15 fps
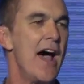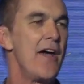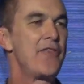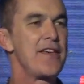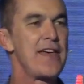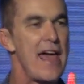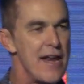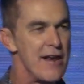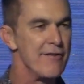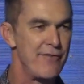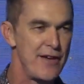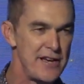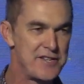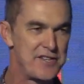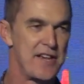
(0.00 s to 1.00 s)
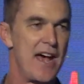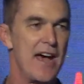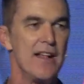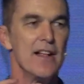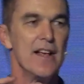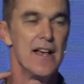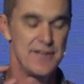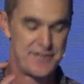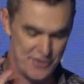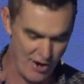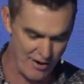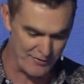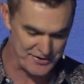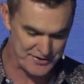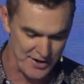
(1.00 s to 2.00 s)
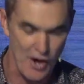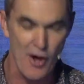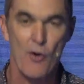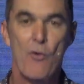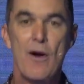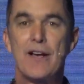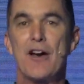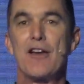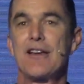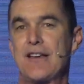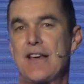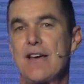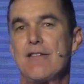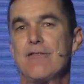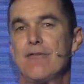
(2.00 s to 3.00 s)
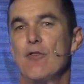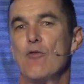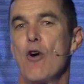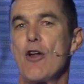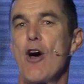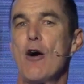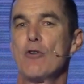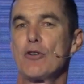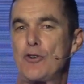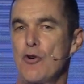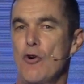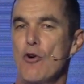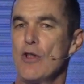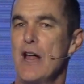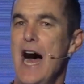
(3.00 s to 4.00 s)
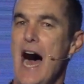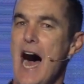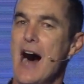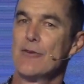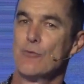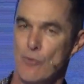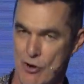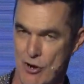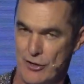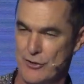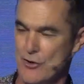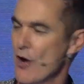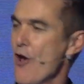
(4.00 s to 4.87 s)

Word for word: At the end of each uh, service, we're going to give what I would call heart work, not